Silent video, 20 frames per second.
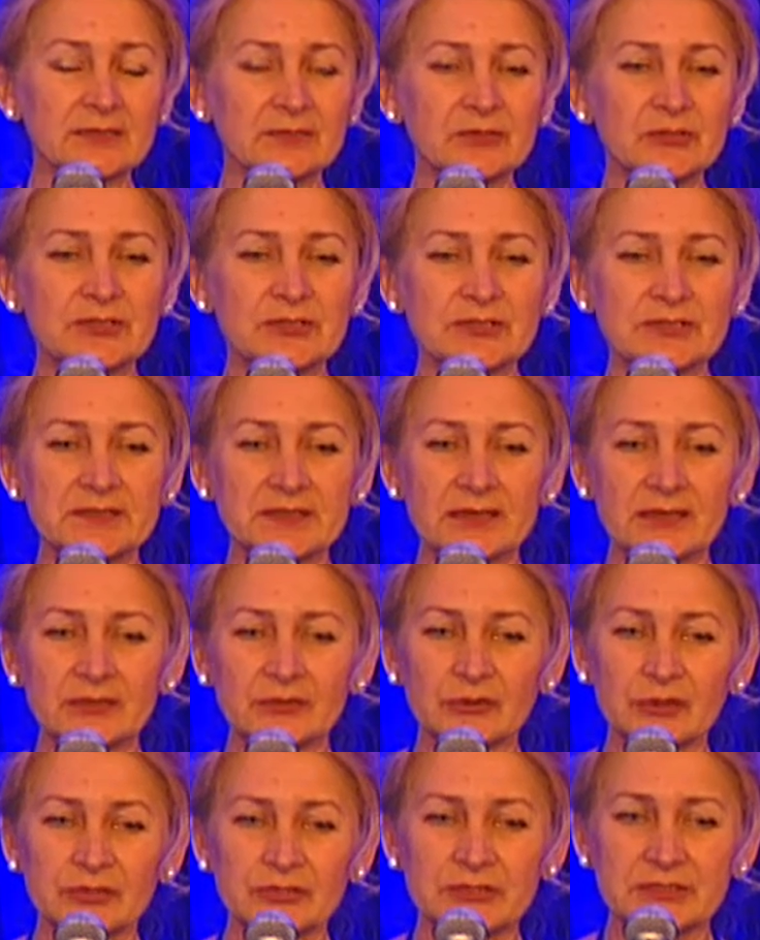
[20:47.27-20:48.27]
which is
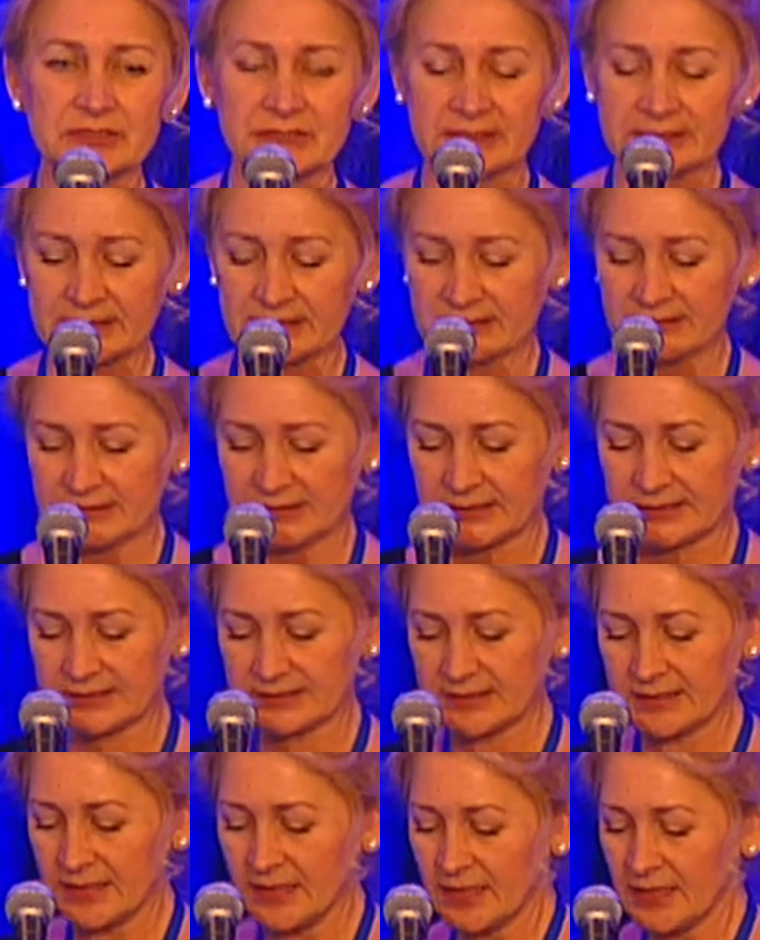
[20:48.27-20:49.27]
thyrodoxin reductase.